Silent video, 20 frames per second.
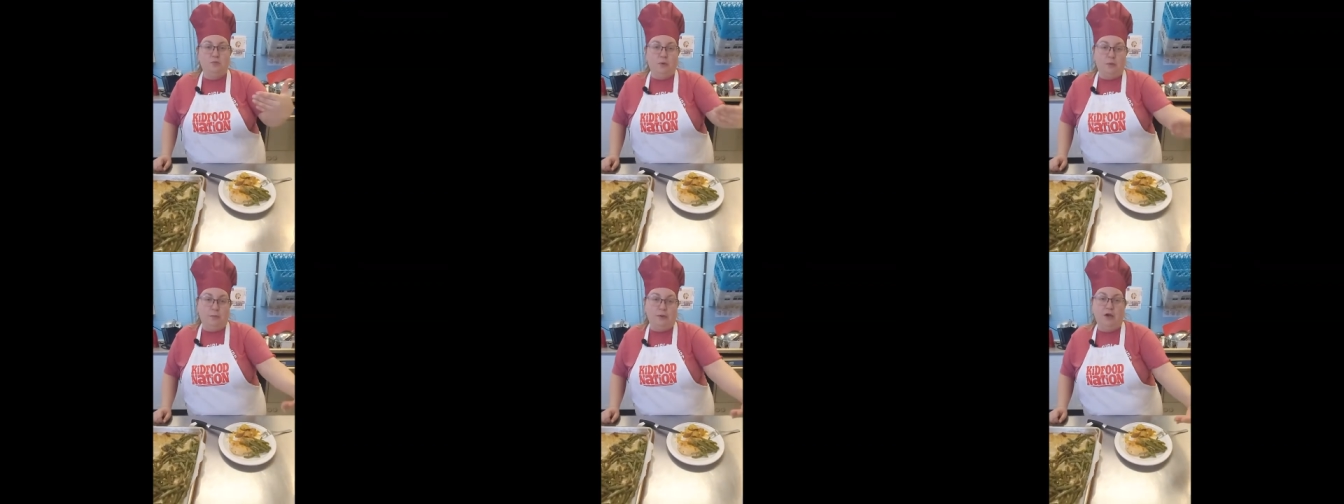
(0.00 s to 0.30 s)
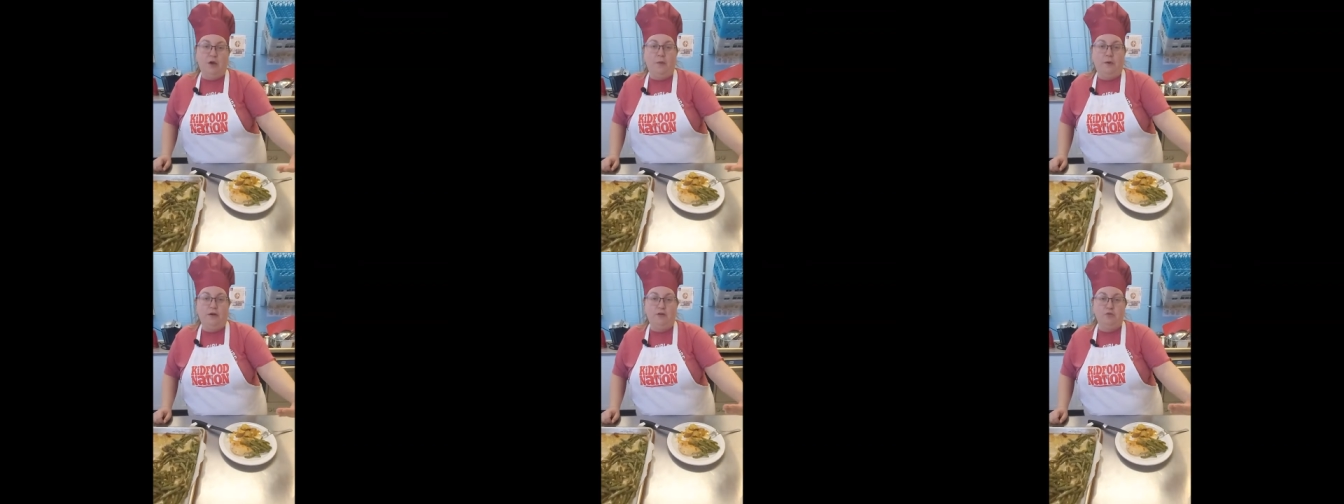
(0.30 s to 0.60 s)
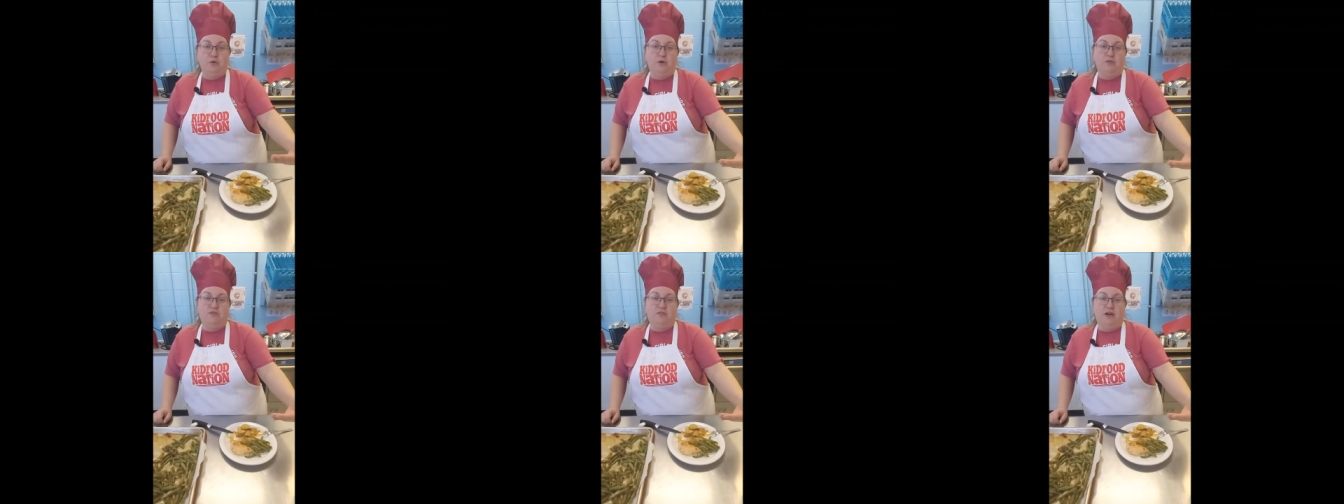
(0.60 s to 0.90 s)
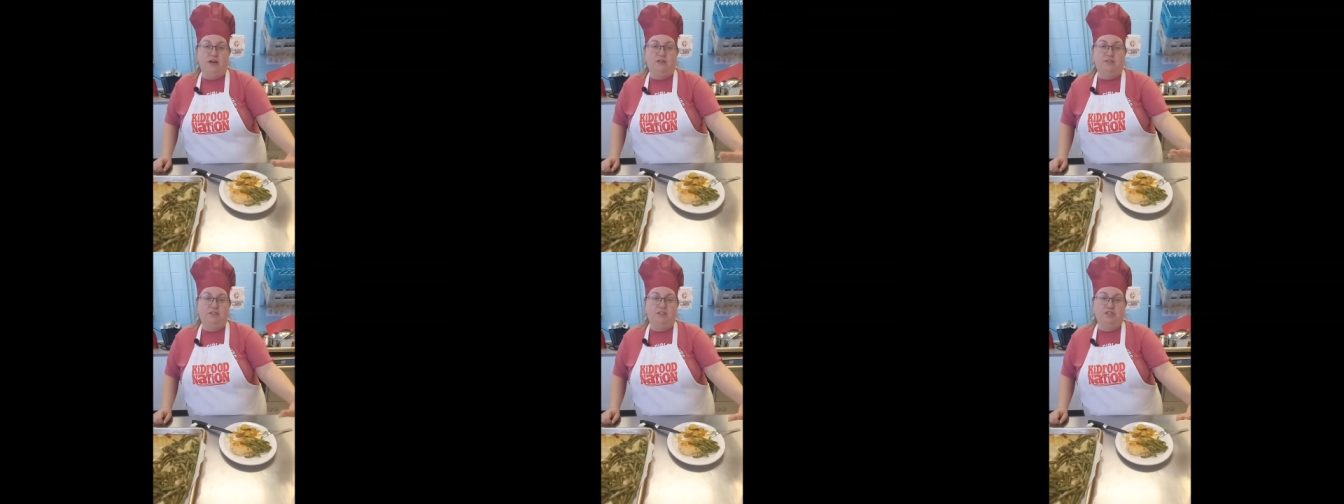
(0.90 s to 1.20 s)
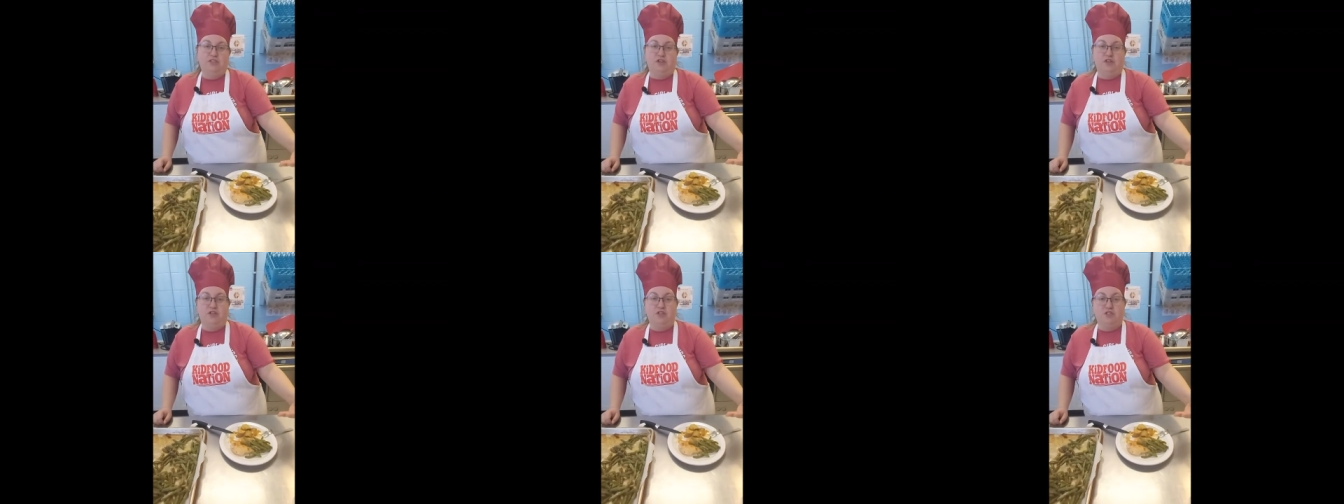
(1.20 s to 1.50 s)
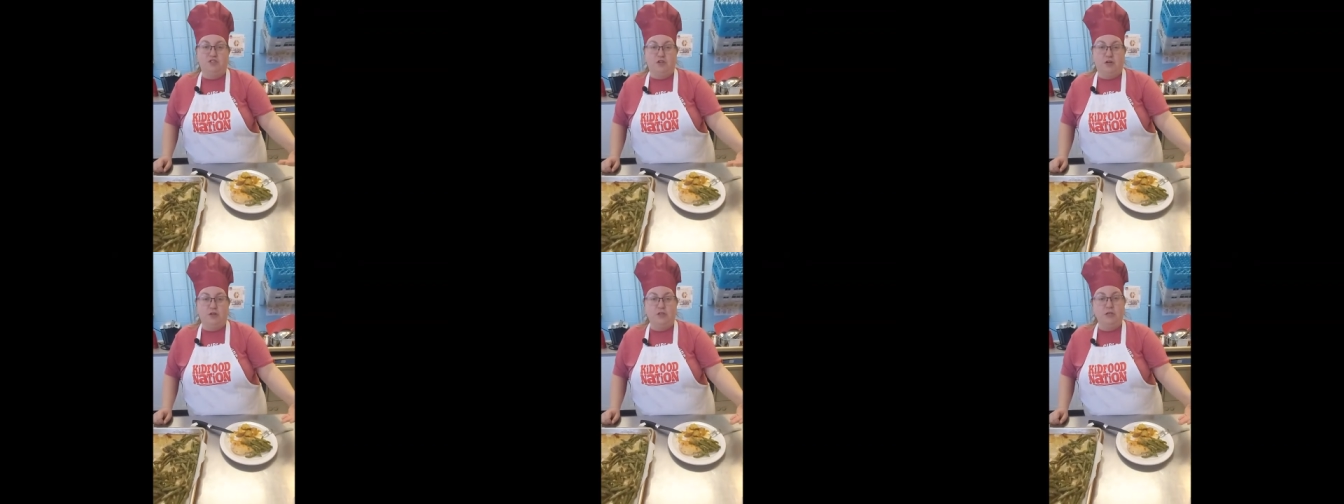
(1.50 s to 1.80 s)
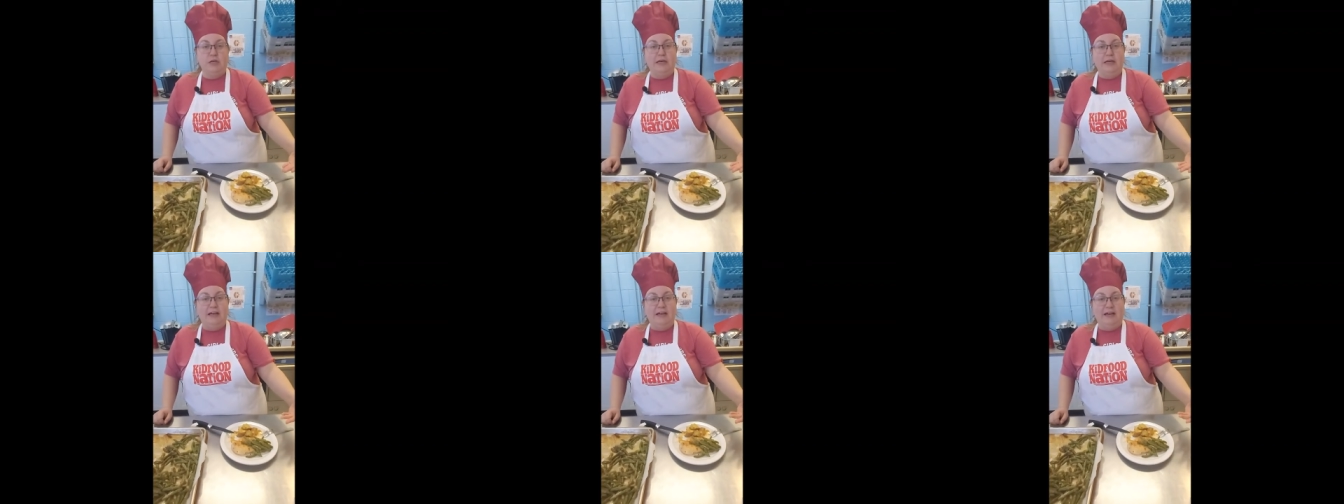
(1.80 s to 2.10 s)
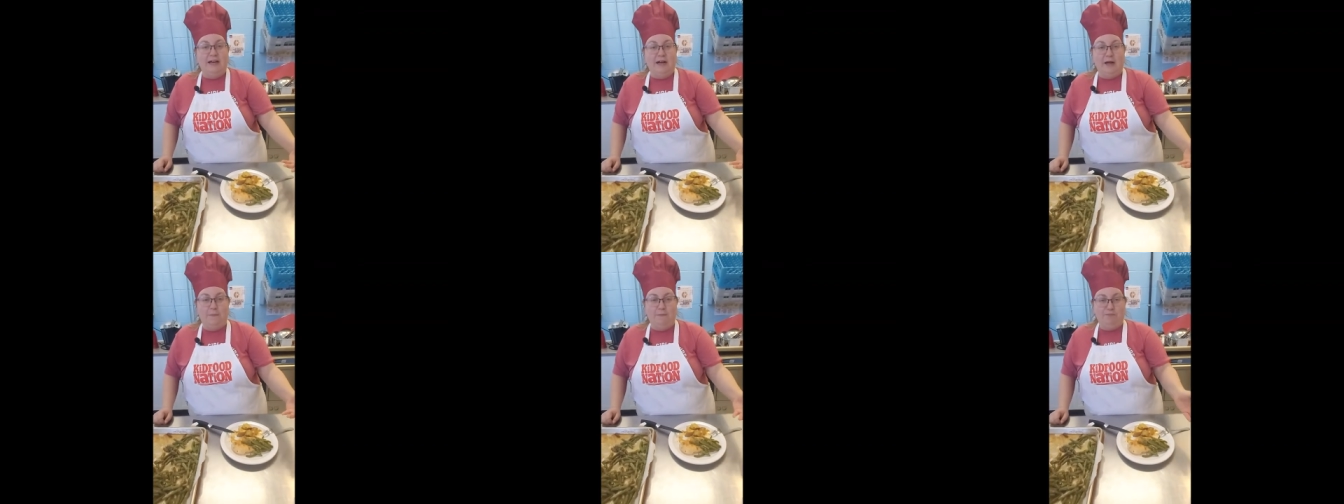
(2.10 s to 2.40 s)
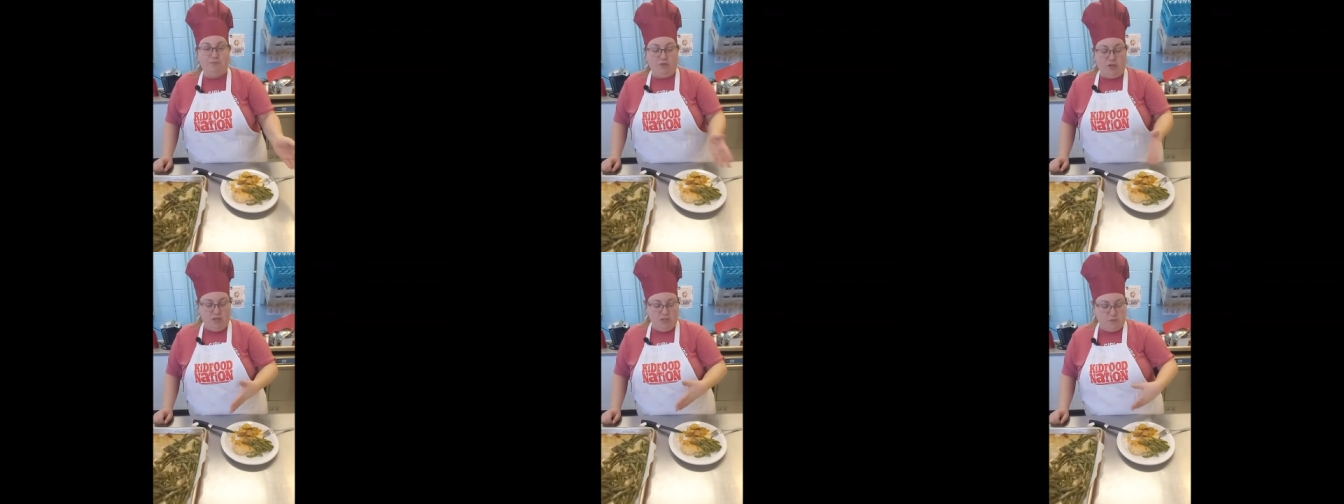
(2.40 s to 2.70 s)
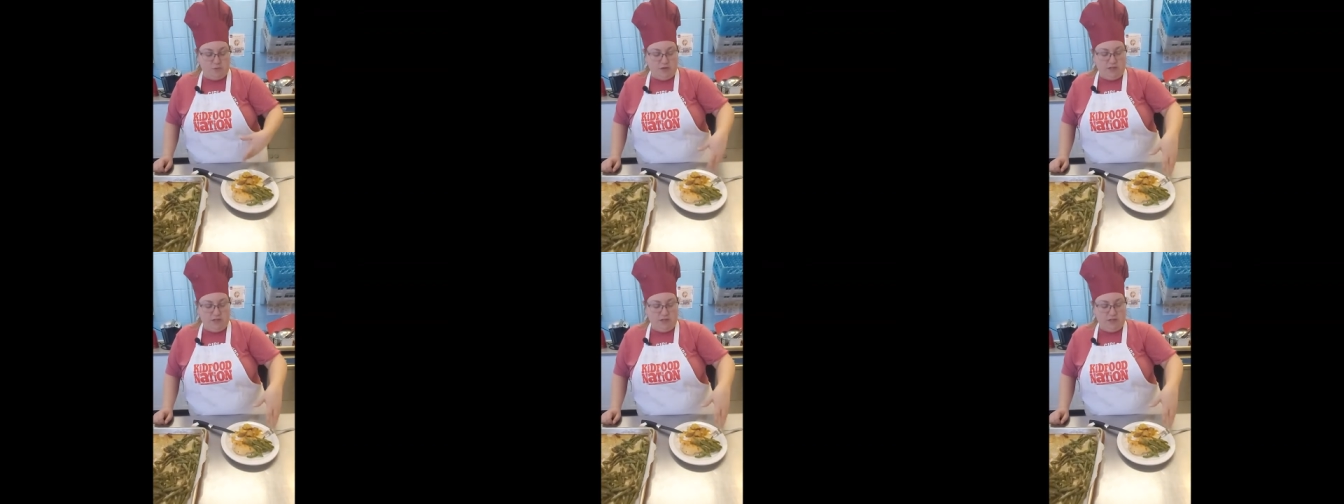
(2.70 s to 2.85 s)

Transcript: when we go on to our final dish, our dessert because um, we're